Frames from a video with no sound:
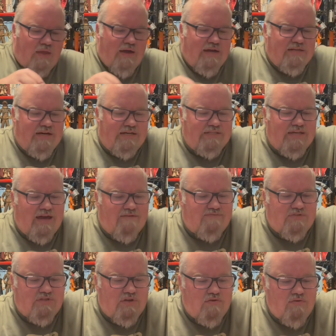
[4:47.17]
He does
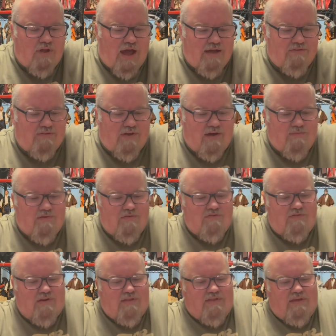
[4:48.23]
have two
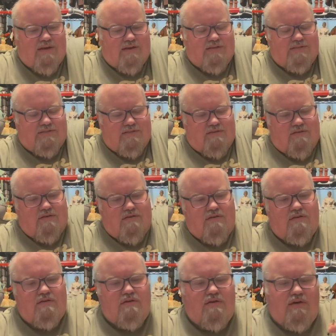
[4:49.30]
lightsabers in this.
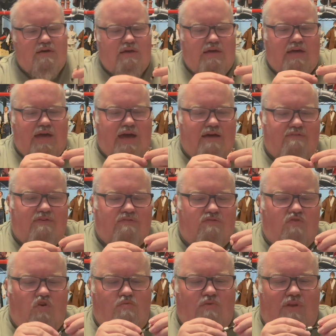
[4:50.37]
He has his
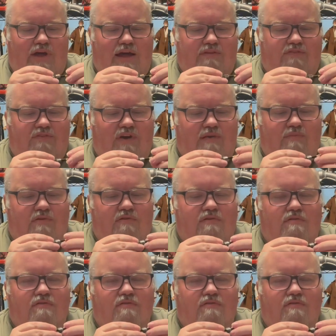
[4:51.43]
normal lightsaber,